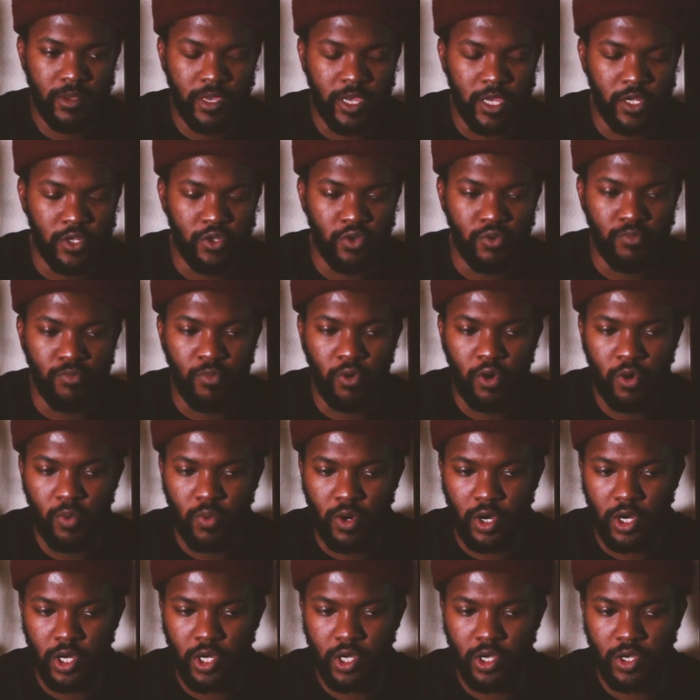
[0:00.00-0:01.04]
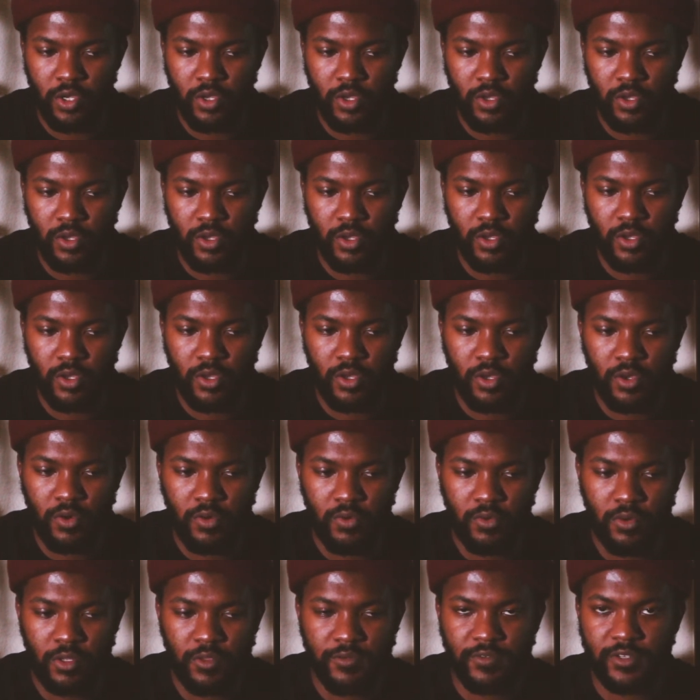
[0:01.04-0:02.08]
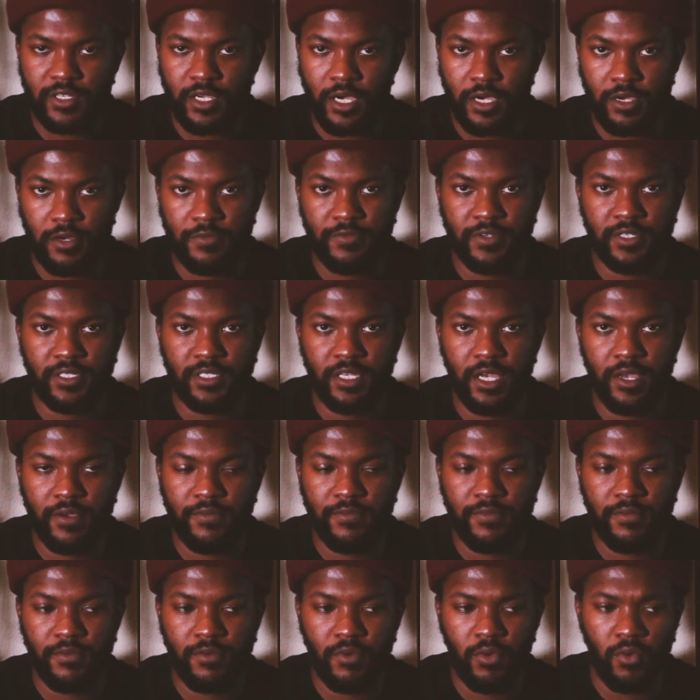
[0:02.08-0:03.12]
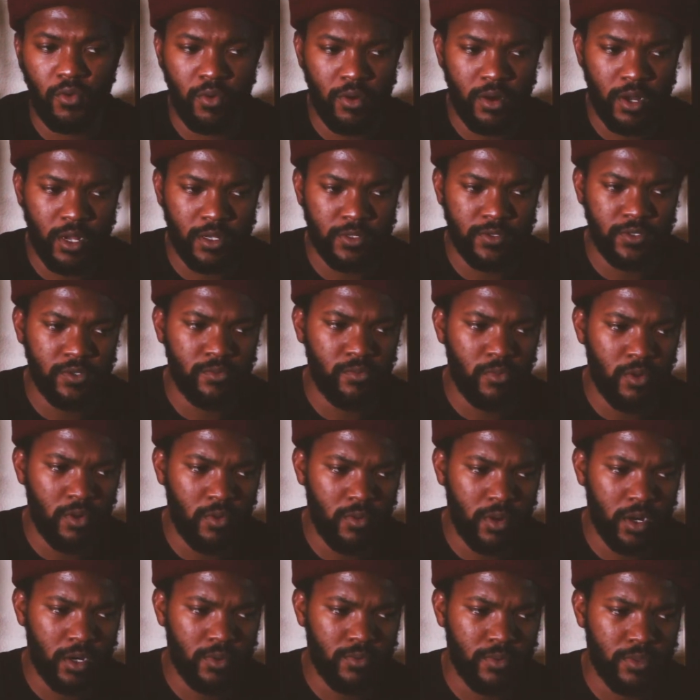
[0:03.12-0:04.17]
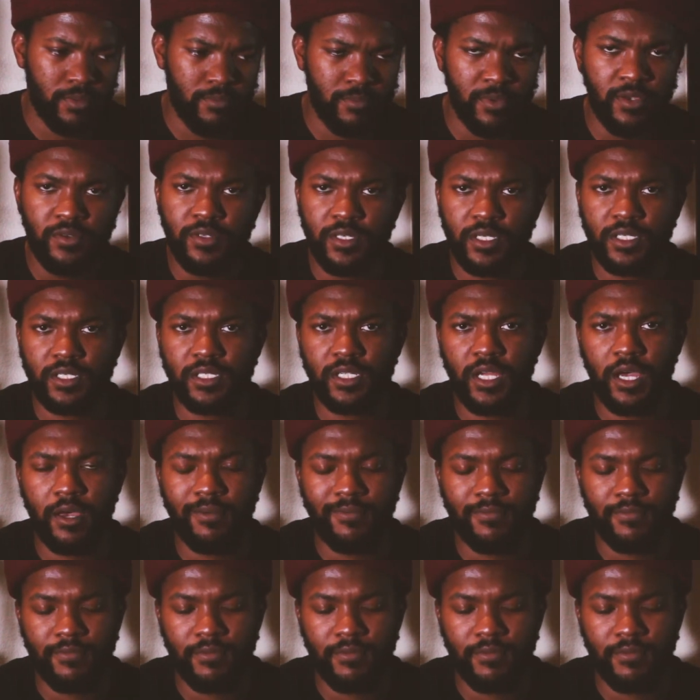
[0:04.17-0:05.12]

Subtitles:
and do more work with photography stuff, or I'll do more work with music stuff.